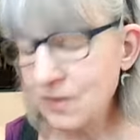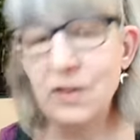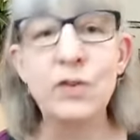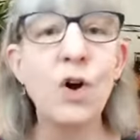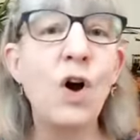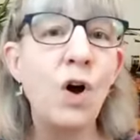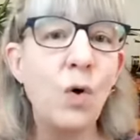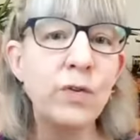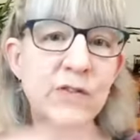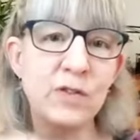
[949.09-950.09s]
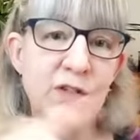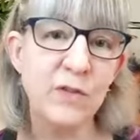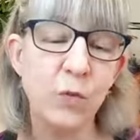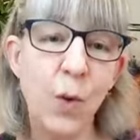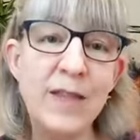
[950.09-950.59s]
These are a whole
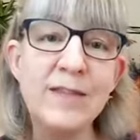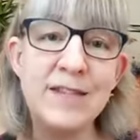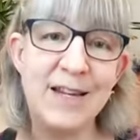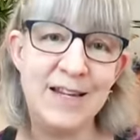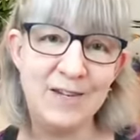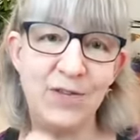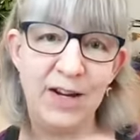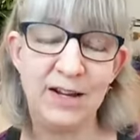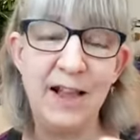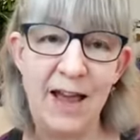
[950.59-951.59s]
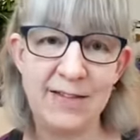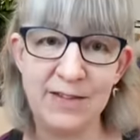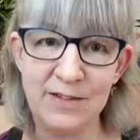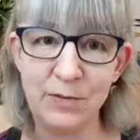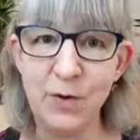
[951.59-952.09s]
series of Wednesday evening
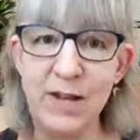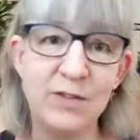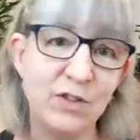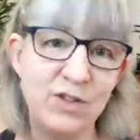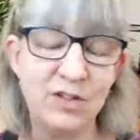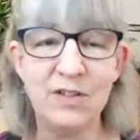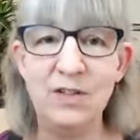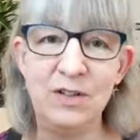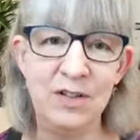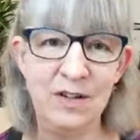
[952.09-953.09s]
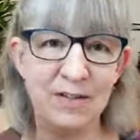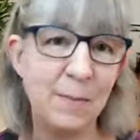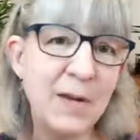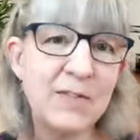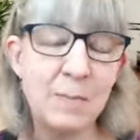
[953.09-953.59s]
classes, right? So she's, it's
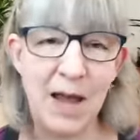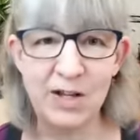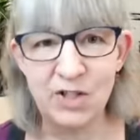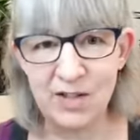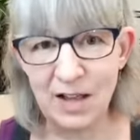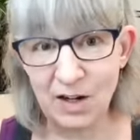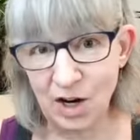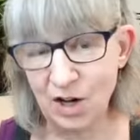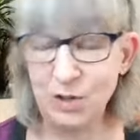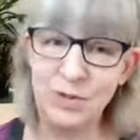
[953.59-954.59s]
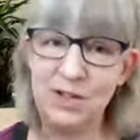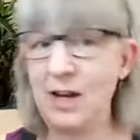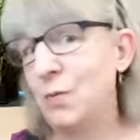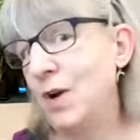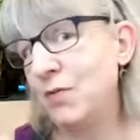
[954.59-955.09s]
a mix and match. It's a la carte. You can
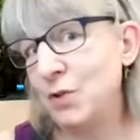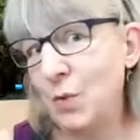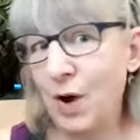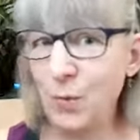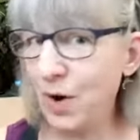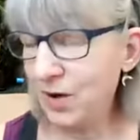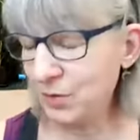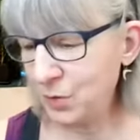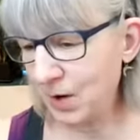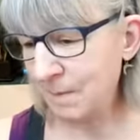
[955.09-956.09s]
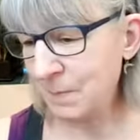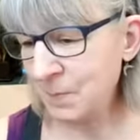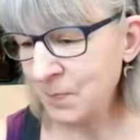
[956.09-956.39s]
take whatever you want, whenever you want.